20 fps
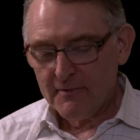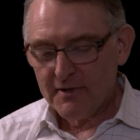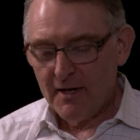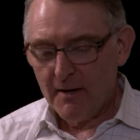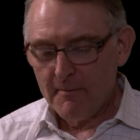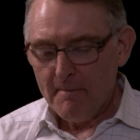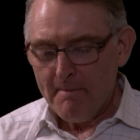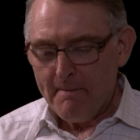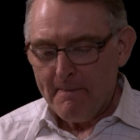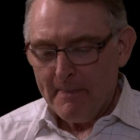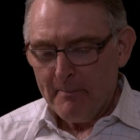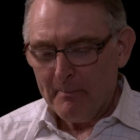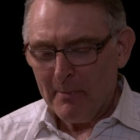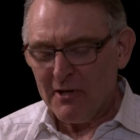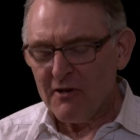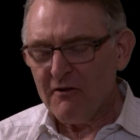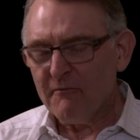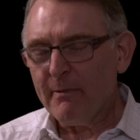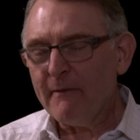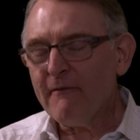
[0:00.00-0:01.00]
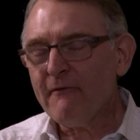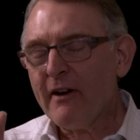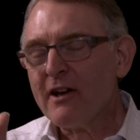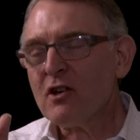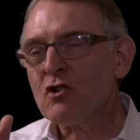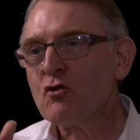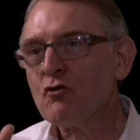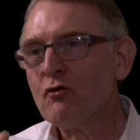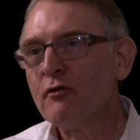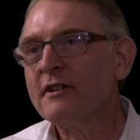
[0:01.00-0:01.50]
So, but you've been very
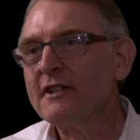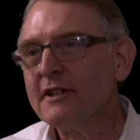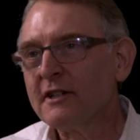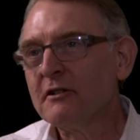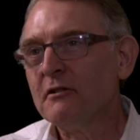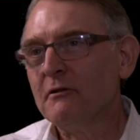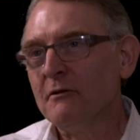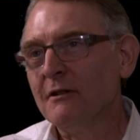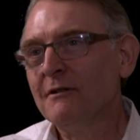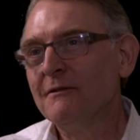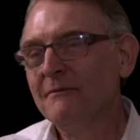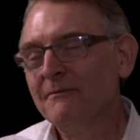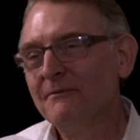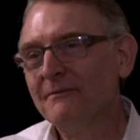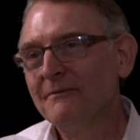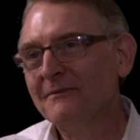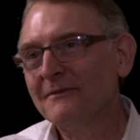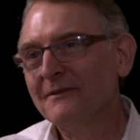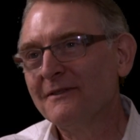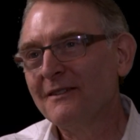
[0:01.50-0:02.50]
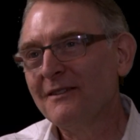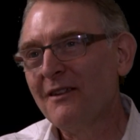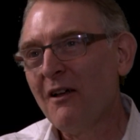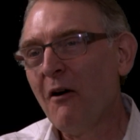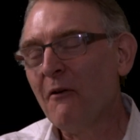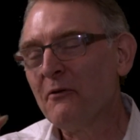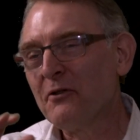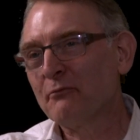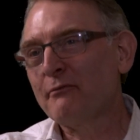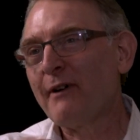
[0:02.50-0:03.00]
critical
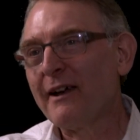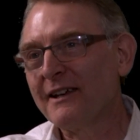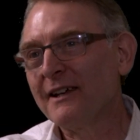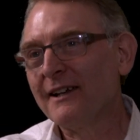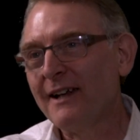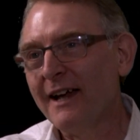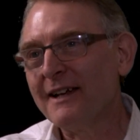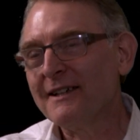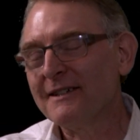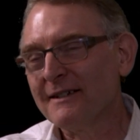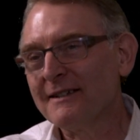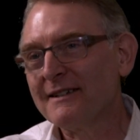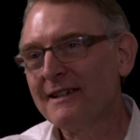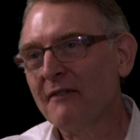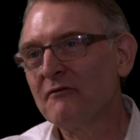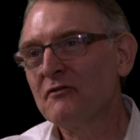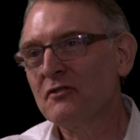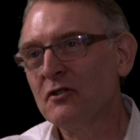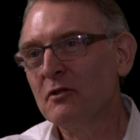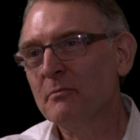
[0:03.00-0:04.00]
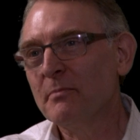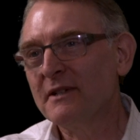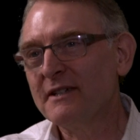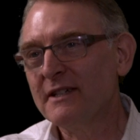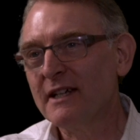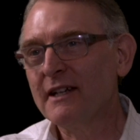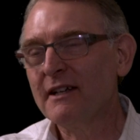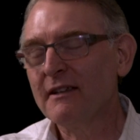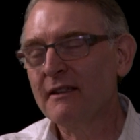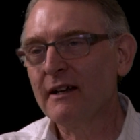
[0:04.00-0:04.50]
of the regulators, haven't you?
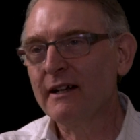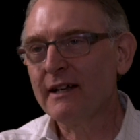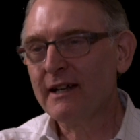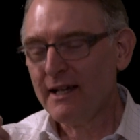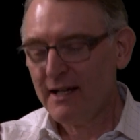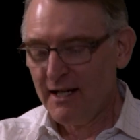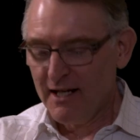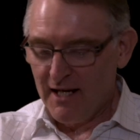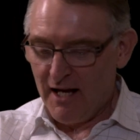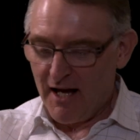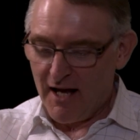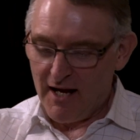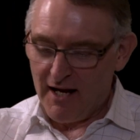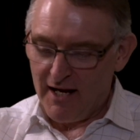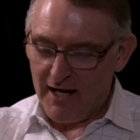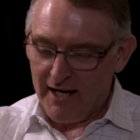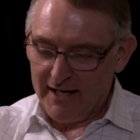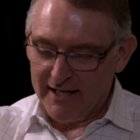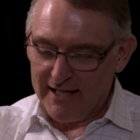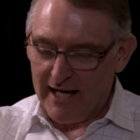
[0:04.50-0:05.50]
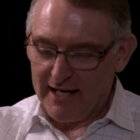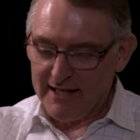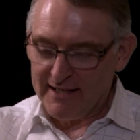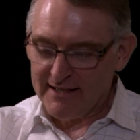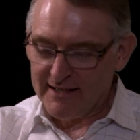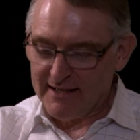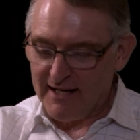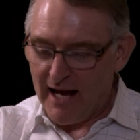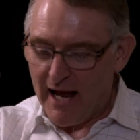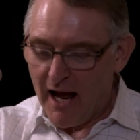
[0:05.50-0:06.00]
Particularly,
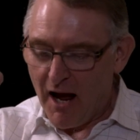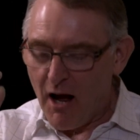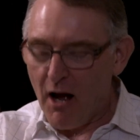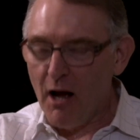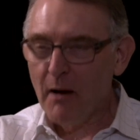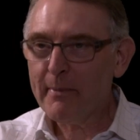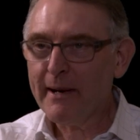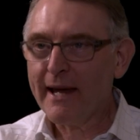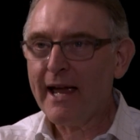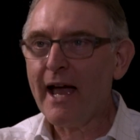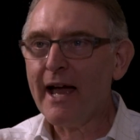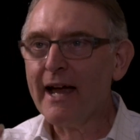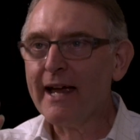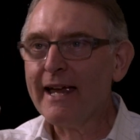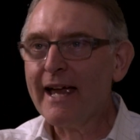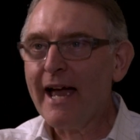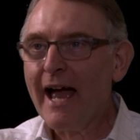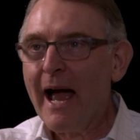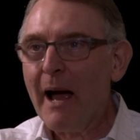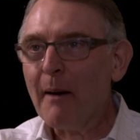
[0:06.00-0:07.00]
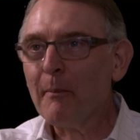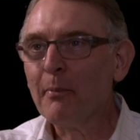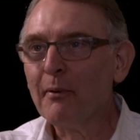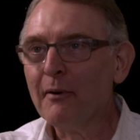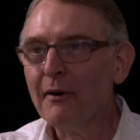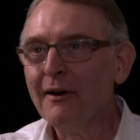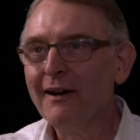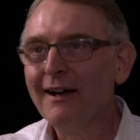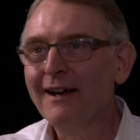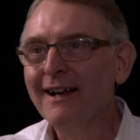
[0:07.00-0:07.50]
RBA,
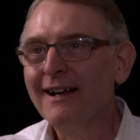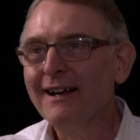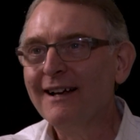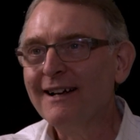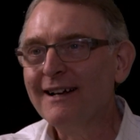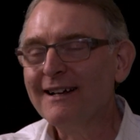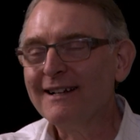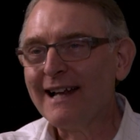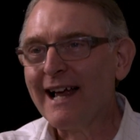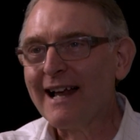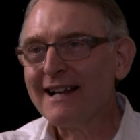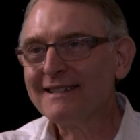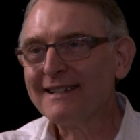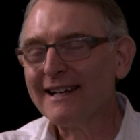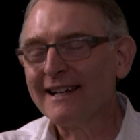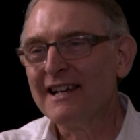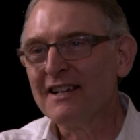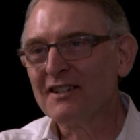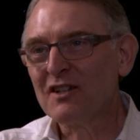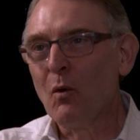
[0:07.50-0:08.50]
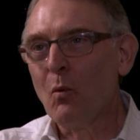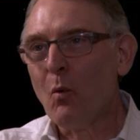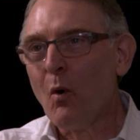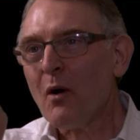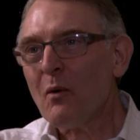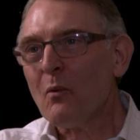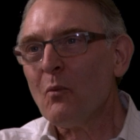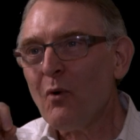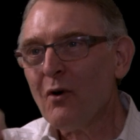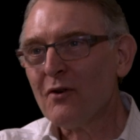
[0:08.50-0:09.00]
APRA, and ASIC. So,
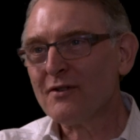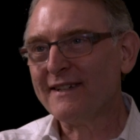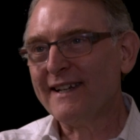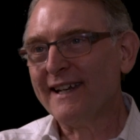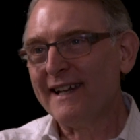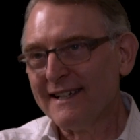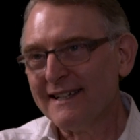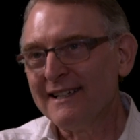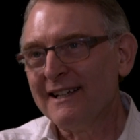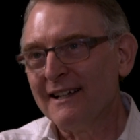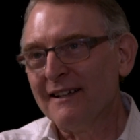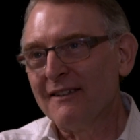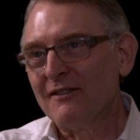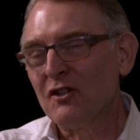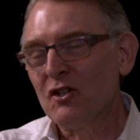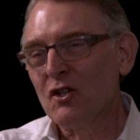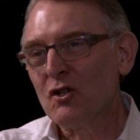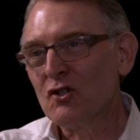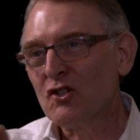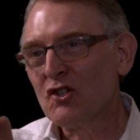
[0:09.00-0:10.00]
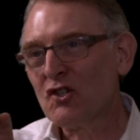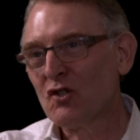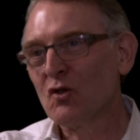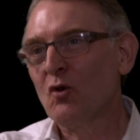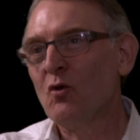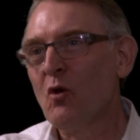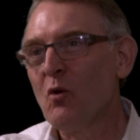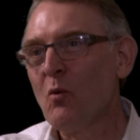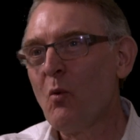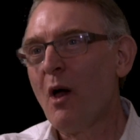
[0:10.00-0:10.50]
what was it that you
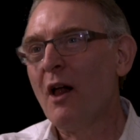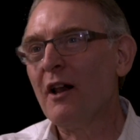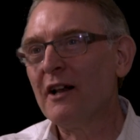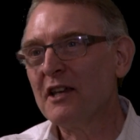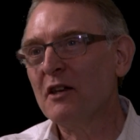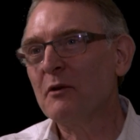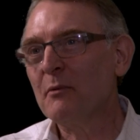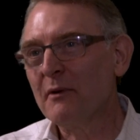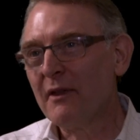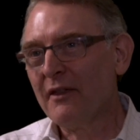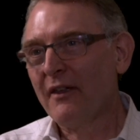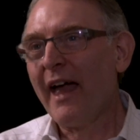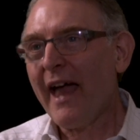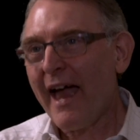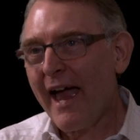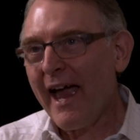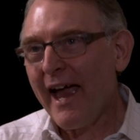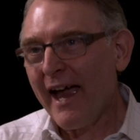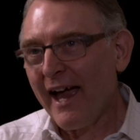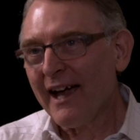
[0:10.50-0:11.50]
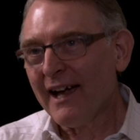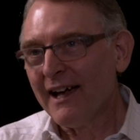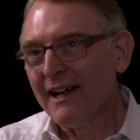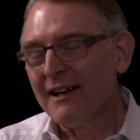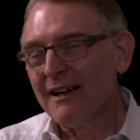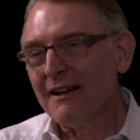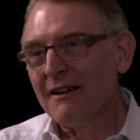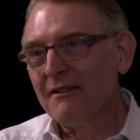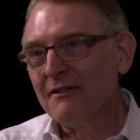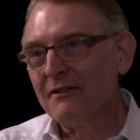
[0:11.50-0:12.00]
saw while you were there
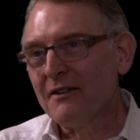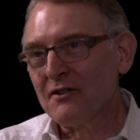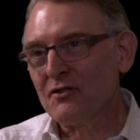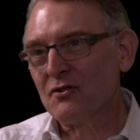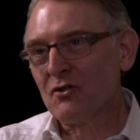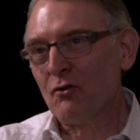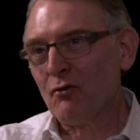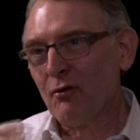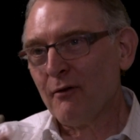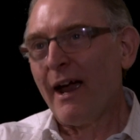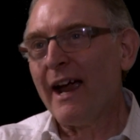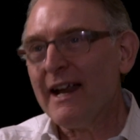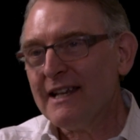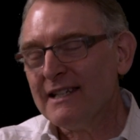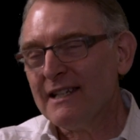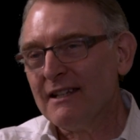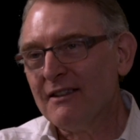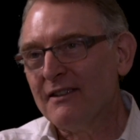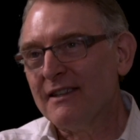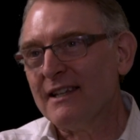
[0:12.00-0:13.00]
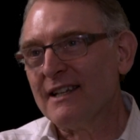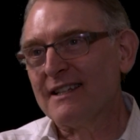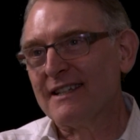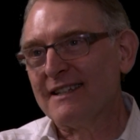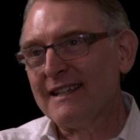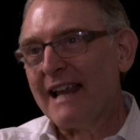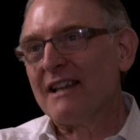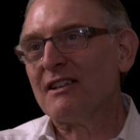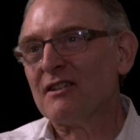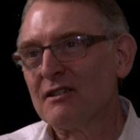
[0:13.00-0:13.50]
that's created this
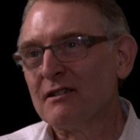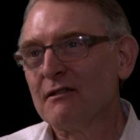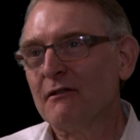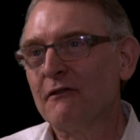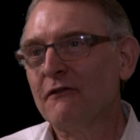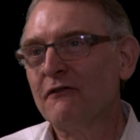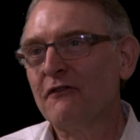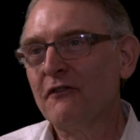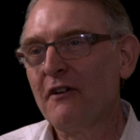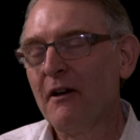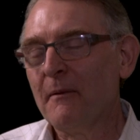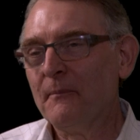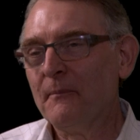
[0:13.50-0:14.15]
sense of